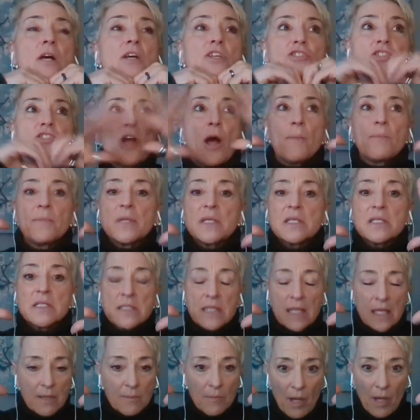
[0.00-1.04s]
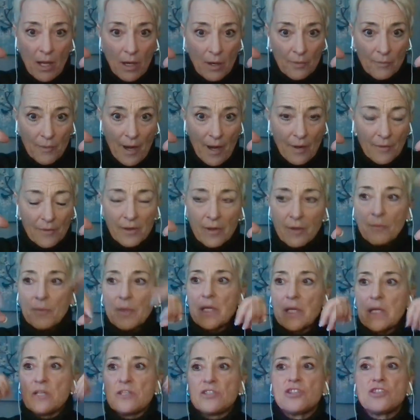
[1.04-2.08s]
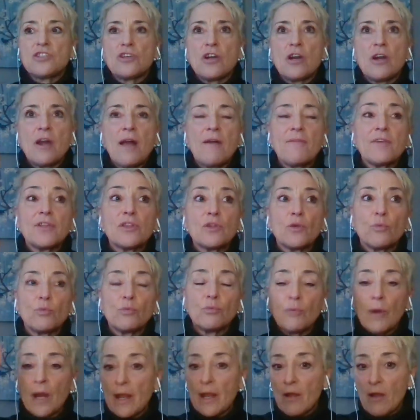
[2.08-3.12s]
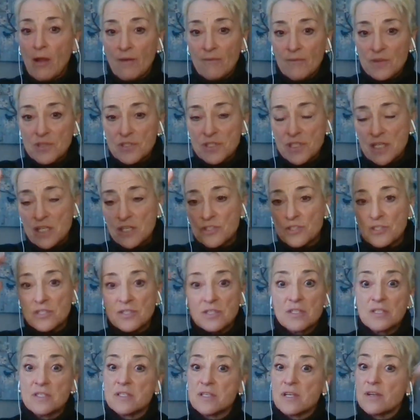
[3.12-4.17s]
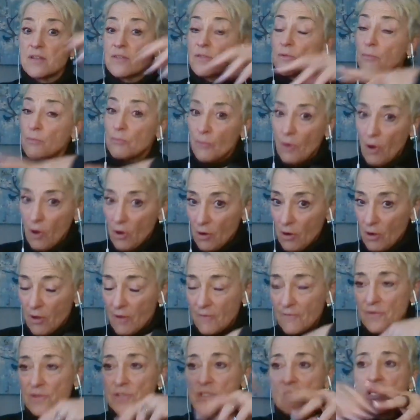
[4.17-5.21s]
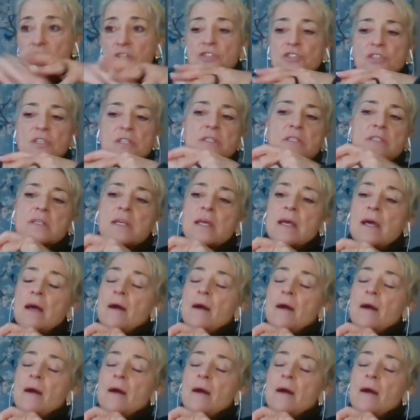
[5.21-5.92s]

stop the stigma around it. We need to start having the right conversations instead of the wrong conversations.